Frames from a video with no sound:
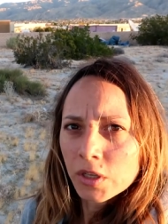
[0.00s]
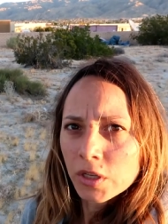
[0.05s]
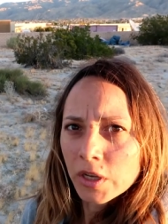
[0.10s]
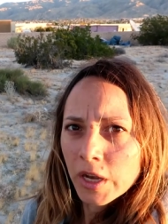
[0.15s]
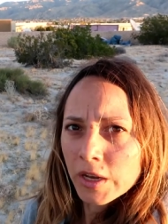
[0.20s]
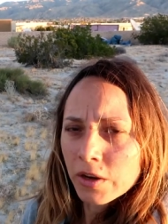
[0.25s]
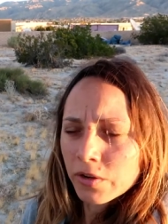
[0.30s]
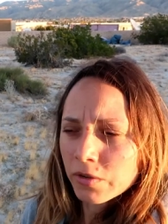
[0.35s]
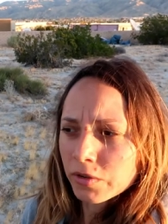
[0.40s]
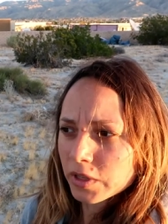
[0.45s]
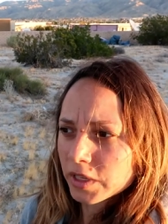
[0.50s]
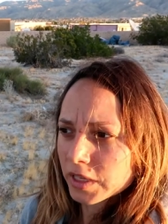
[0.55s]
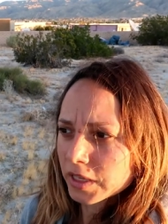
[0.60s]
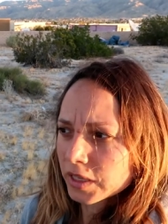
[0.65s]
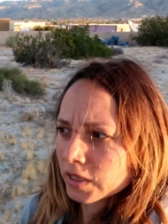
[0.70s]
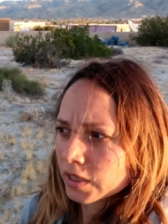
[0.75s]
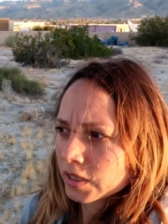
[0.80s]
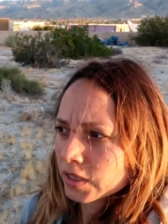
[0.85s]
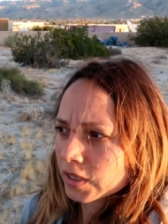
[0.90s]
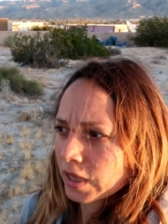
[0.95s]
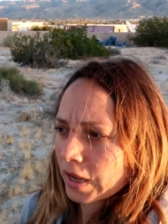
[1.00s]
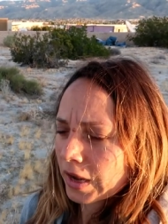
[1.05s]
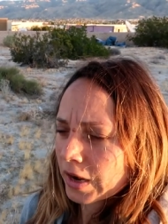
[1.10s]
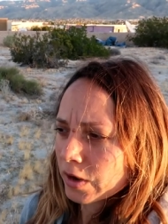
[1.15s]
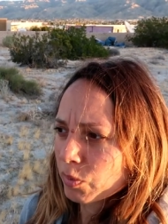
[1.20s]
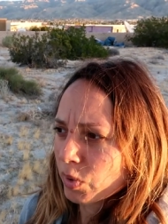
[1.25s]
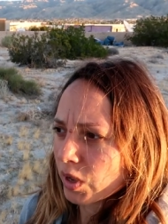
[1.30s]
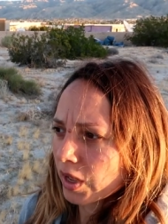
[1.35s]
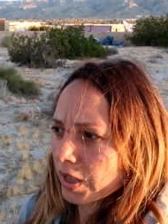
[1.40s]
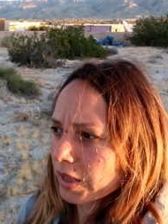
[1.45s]
I don't really care,
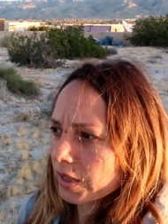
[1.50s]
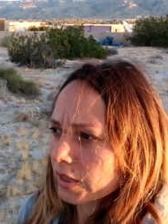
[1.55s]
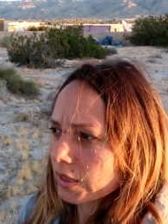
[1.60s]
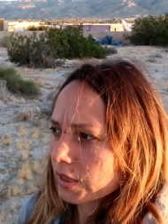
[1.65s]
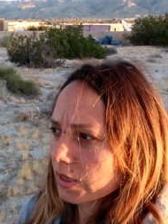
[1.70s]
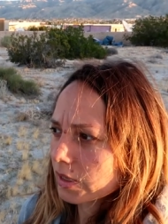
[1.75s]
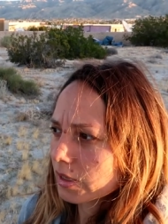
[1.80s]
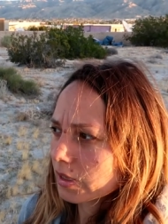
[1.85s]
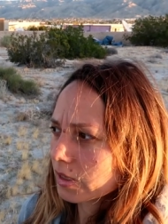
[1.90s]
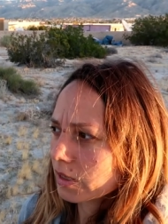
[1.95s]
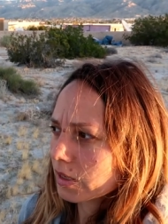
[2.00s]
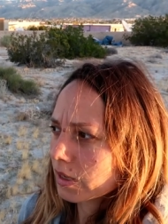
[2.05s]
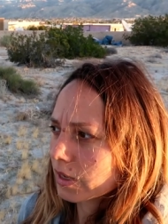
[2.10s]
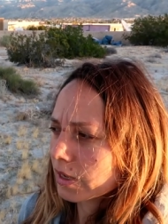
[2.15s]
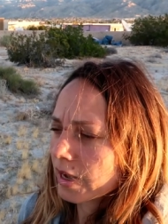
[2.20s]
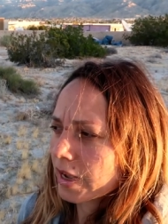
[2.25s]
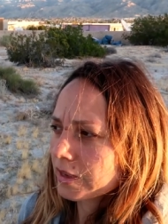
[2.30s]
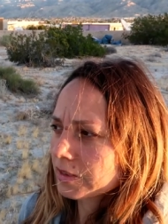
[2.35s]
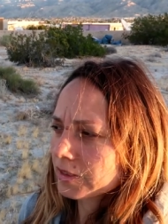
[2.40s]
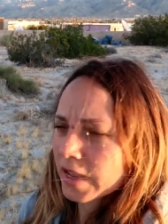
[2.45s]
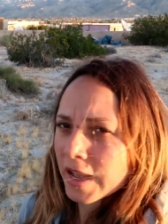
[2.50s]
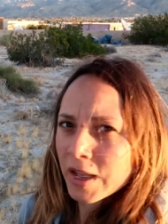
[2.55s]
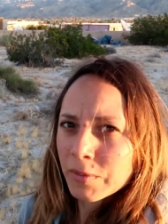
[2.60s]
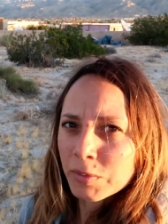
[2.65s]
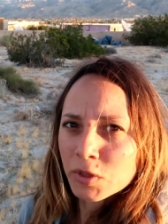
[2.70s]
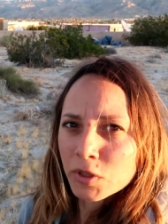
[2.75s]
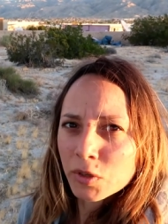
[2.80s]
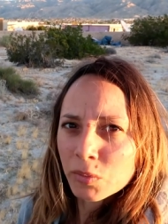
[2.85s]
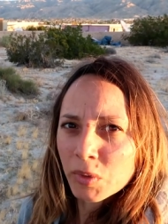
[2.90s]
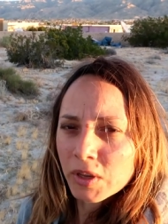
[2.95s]
but it hasn't
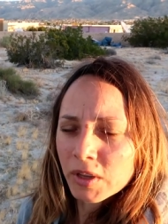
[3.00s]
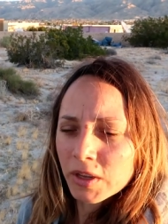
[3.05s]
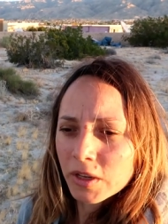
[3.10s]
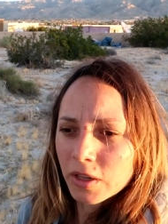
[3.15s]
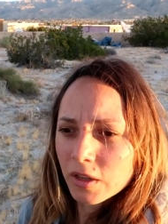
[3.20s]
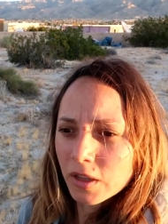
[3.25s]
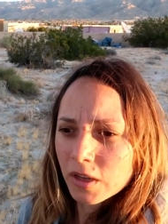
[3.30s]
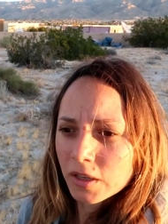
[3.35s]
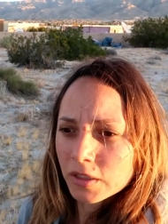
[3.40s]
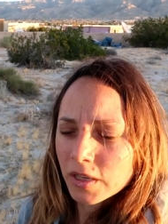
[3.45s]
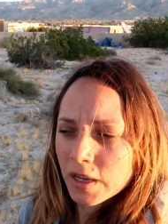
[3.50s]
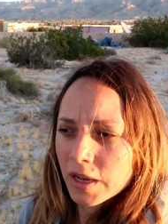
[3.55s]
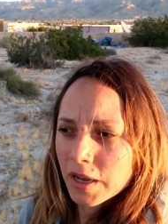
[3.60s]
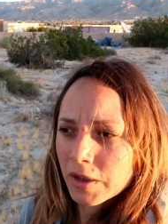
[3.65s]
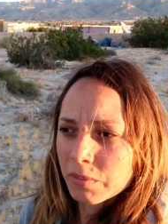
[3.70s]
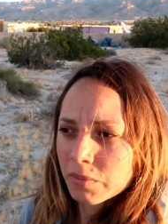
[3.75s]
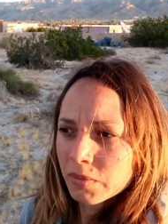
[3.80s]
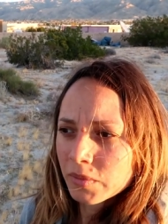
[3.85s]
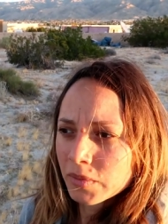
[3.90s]
happened to me in a long time.